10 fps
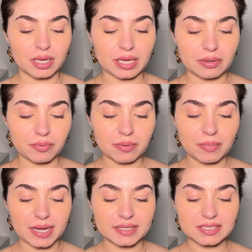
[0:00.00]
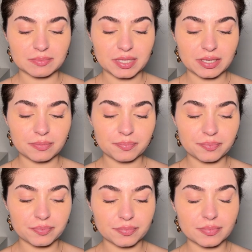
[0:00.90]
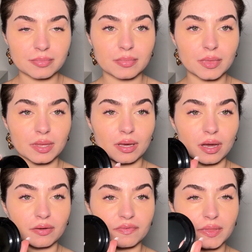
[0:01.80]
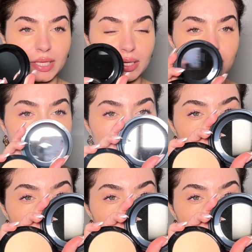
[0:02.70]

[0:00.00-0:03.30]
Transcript: It reminds me of the